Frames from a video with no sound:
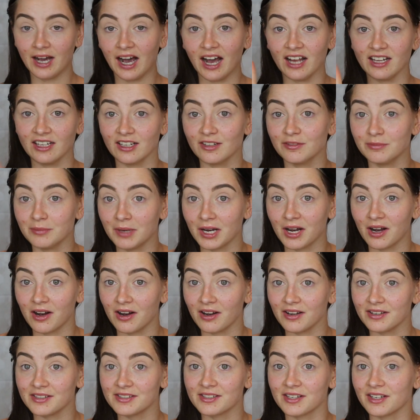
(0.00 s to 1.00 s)
I love my
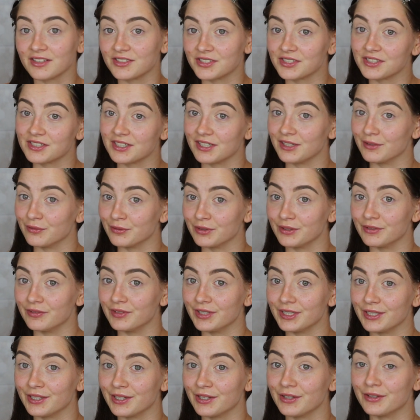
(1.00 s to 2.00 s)
eyes, I just did it for the
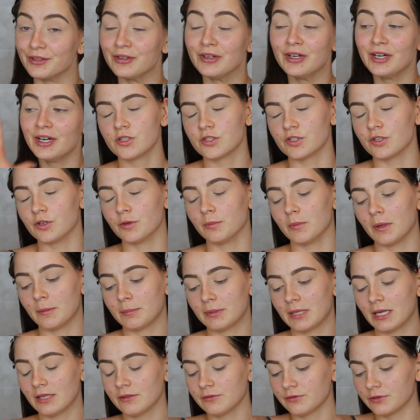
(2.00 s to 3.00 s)
video. So my
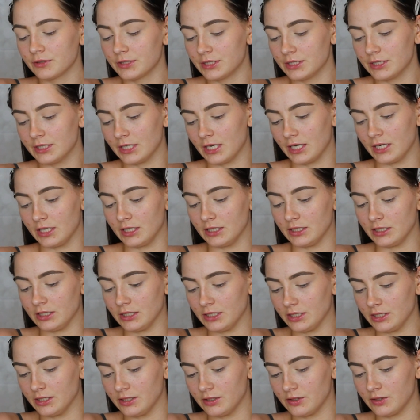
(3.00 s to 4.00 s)
plan for today
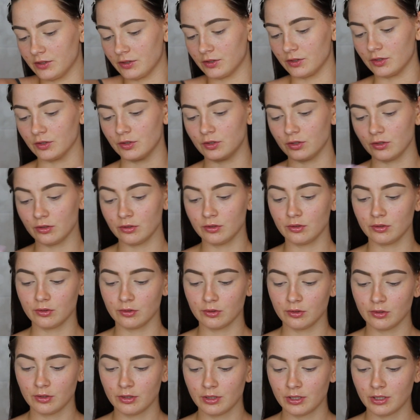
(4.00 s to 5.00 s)
is to
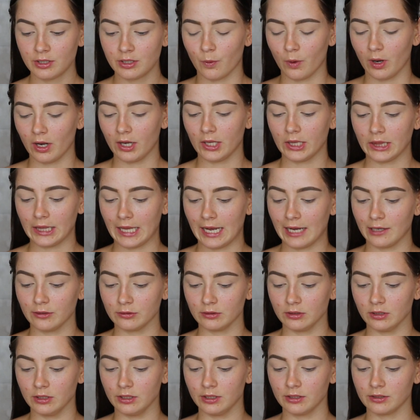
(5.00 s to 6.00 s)
do quite a
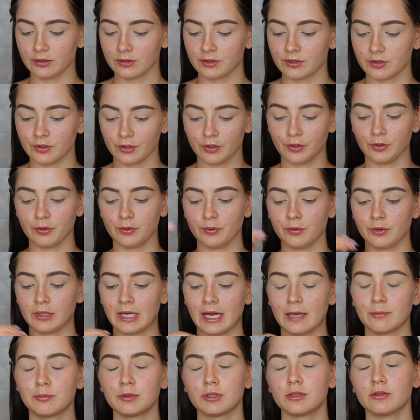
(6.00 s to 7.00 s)
loud look. So
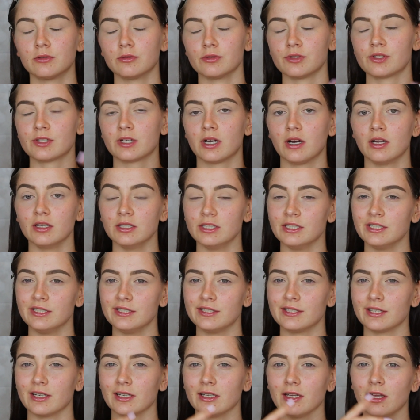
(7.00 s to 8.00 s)
Capricorn's
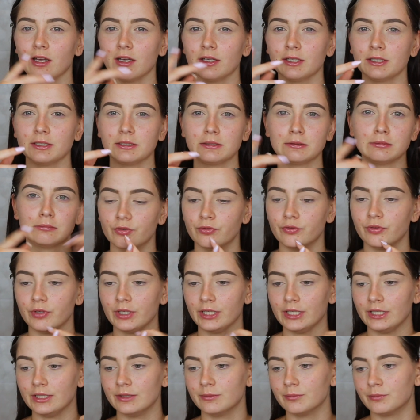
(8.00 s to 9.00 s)
colours are like
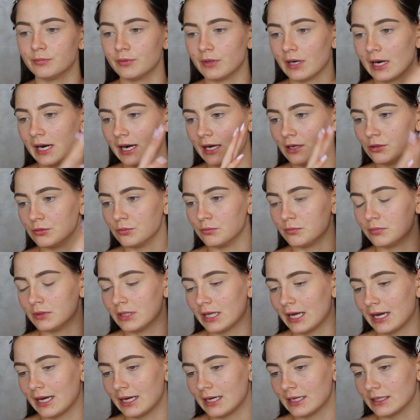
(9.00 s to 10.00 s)
green, brown,
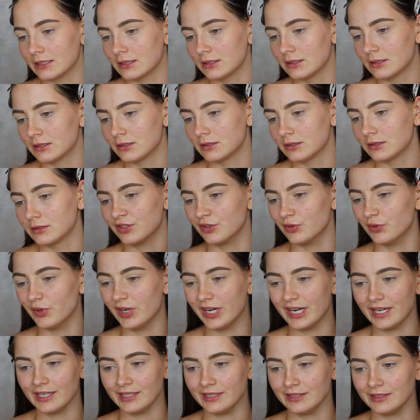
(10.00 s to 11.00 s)
black,
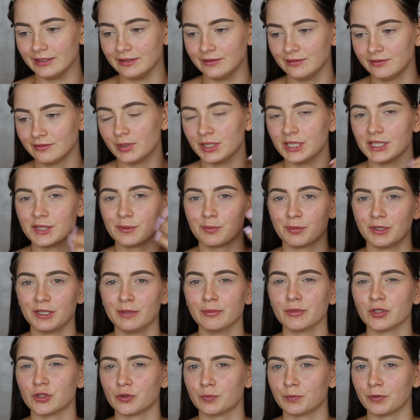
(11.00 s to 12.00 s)
grey, but it's pretty
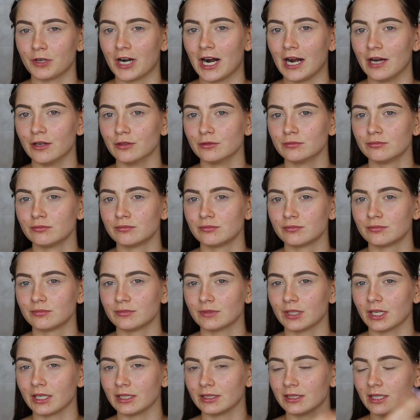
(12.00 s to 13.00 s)
much
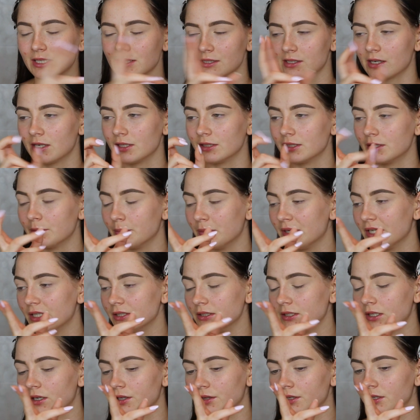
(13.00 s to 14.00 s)
brown, like that's kind of the
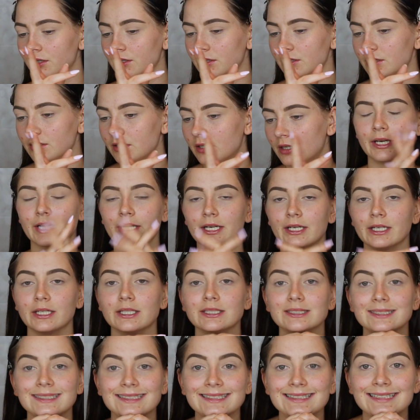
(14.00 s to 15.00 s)
main colour.
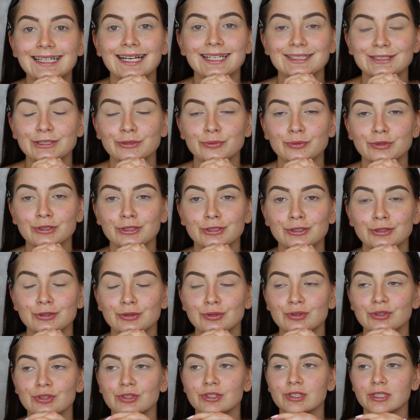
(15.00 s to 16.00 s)
And I don't want to
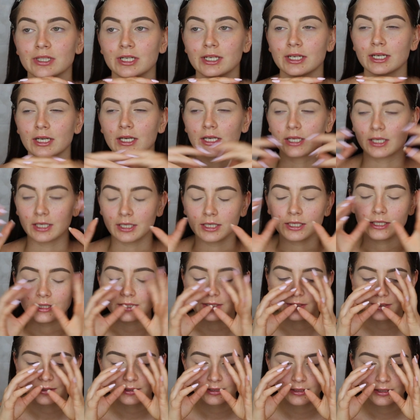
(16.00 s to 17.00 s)
do just like
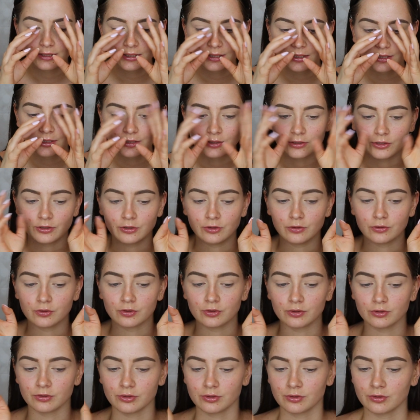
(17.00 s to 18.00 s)
a
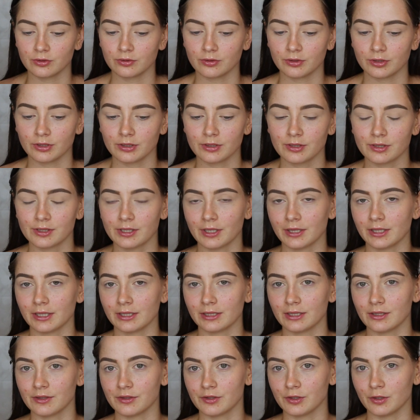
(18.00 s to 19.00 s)
neutral soil because I
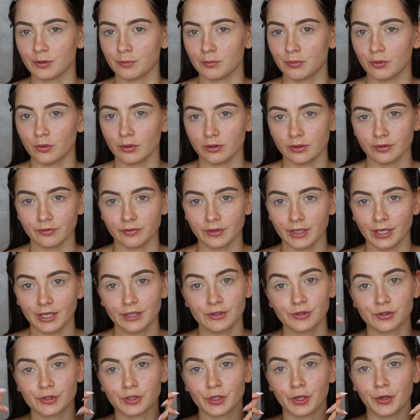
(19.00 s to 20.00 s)
think there's no point of
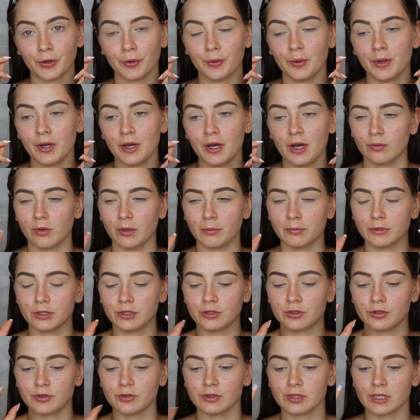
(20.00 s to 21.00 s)
that. So what I'm
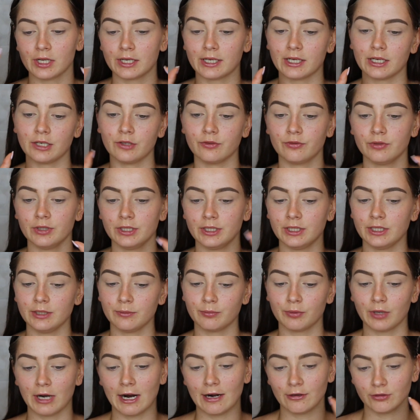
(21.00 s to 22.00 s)
going to do is like a greeny
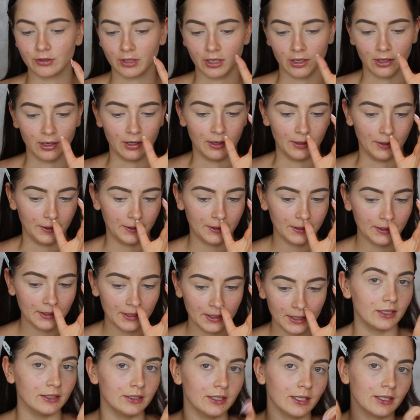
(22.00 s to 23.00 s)
brown eye,
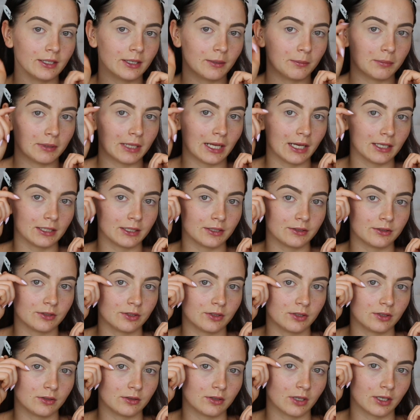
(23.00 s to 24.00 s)
and then I'm planning
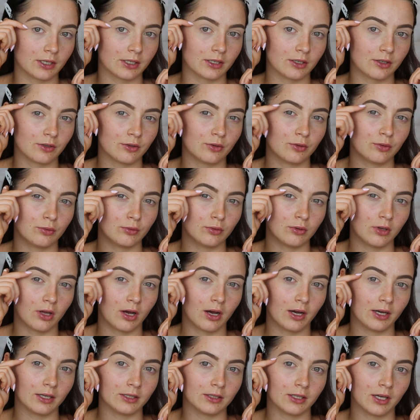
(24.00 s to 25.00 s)
to do like a cool
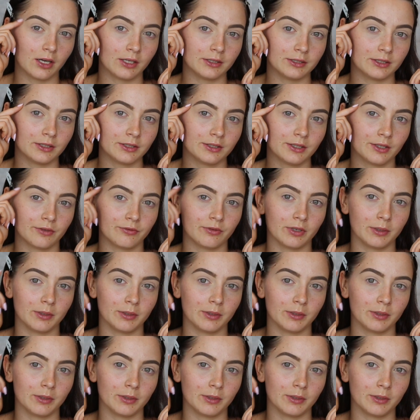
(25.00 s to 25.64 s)
eyeliner